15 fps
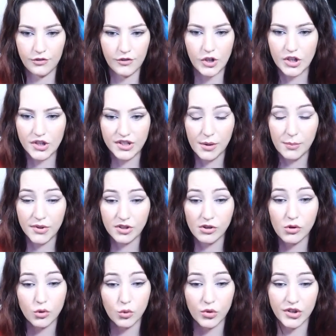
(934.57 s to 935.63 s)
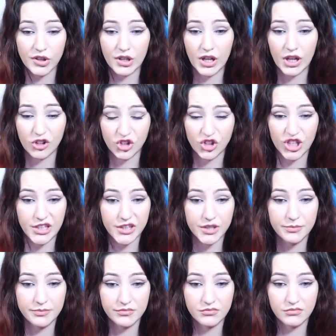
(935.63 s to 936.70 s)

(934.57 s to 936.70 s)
First episode was shit.